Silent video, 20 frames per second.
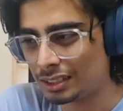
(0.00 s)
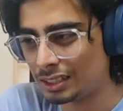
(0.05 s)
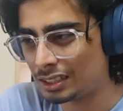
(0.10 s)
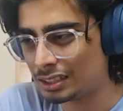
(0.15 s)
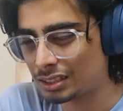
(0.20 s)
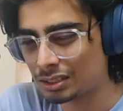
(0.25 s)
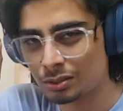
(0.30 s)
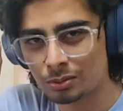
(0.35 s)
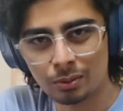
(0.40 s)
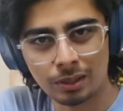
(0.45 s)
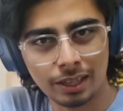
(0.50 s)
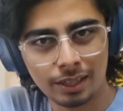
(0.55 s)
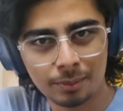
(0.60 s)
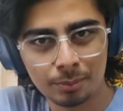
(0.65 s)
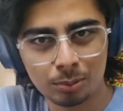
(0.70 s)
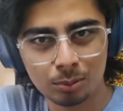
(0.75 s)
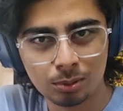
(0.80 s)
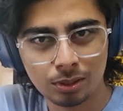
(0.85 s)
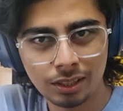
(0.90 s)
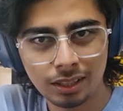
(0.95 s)
it's quite
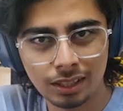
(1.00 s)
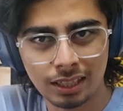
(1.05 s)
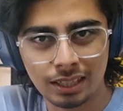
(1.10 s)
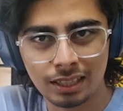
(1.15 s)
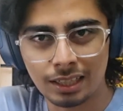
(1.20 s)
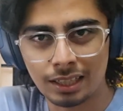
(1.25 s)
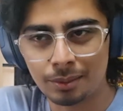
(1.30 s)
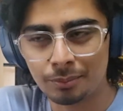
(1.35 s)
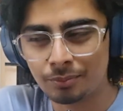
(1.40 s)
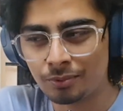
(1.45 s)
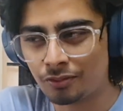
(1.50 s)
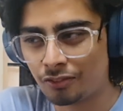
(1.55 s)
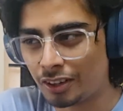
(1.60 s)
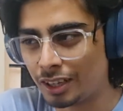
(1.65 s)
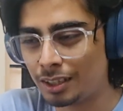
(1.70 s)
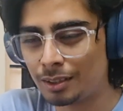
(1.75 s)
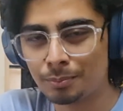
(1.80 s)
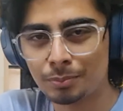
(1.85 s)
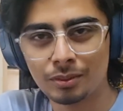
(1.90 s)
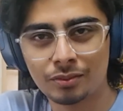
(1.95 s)
boring and I am
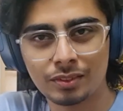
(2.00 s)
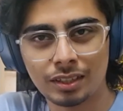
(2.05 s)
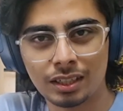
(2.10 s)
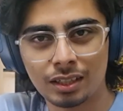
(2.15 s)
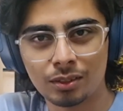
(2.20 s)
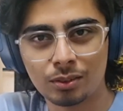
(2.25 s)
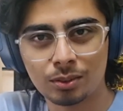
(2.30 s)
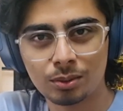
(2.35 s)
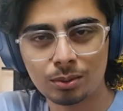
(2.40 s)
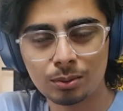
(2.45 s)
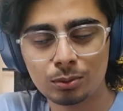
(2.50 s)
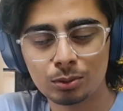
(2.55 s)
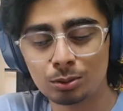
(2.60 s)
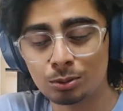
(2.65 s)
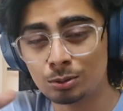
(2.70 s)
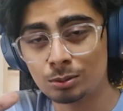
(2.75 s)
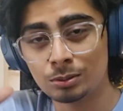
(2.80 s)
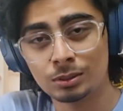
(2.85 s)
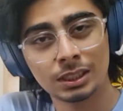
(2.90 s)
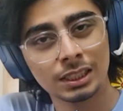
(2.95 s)
fed up of that outro.
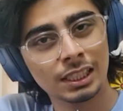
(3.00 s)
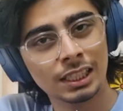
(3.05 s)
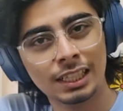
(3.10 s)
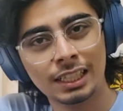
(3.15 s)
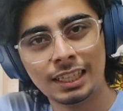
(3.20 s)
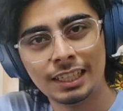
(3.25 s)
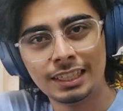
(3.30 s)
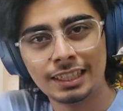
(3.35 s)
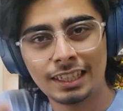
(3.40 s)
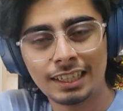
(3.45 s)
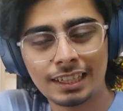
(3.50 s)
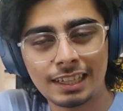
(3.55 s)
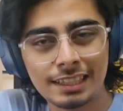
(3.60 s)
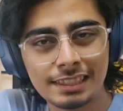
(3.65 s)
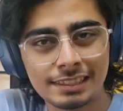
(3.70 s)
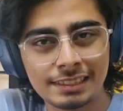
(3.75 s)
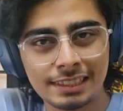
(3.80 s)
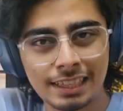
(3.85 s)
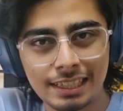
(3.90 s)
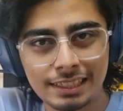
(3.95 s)
So yeah
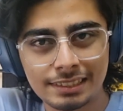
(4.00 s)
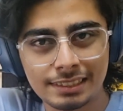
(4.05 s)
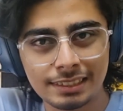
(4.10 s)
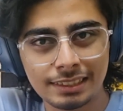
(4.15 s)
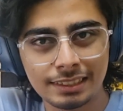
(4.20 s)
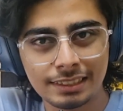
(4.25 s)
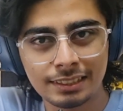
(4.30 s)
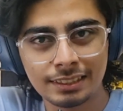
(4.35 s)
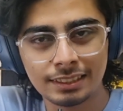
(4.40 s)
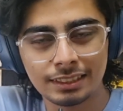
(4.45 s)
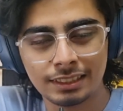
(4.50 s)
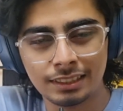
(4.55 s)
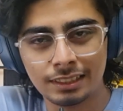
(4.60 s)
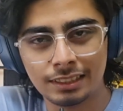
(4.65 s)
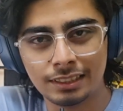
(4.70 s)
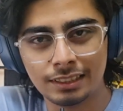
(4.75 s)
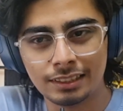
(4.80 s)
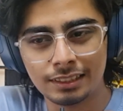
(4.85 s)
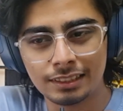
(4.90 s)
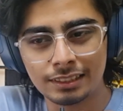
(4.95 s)
guys, that's it.
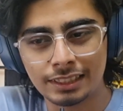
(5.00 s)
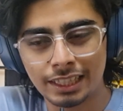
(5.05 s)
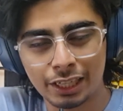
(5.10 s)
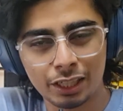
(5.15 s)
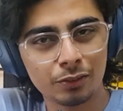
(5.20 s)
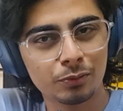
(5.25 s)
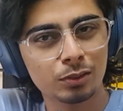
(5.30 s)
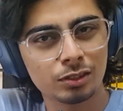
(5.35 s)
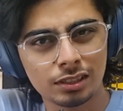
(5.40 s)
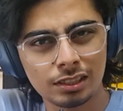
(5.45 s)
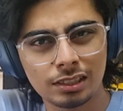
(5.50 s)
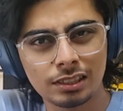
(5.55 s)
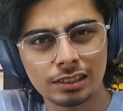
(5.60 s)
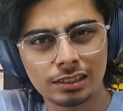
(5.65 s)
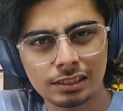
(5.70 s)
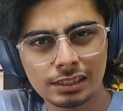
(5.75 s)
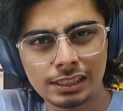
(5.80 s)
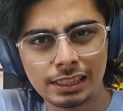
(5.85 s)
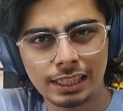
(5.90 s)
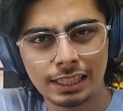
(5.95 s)
Thank you for sticking
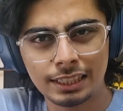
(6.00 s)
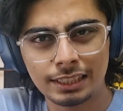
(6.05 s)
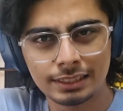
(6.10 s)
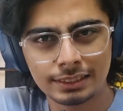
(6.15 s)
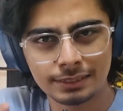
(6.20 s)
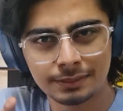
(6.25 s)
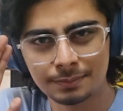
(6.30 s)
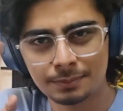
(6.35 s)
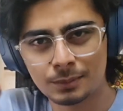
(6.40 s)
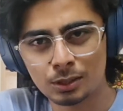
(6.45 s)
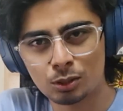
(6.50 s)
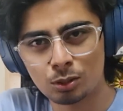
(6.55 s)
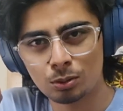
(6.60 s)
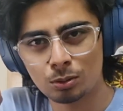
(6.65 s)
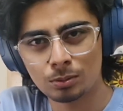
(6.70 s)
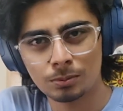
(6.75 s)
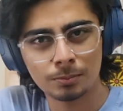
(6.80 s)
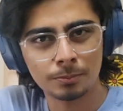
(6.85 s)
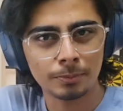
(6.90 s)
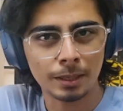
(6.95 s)
to the end.
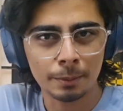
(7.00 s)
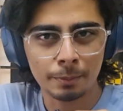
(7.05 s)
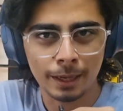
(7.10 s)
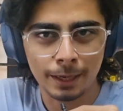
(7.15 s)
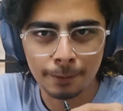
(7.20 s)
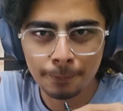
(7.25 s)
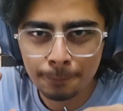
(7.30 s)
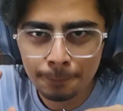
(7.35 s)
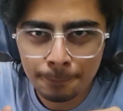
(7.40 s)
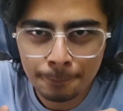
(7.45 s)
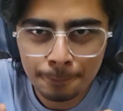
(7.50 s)
So bye bye.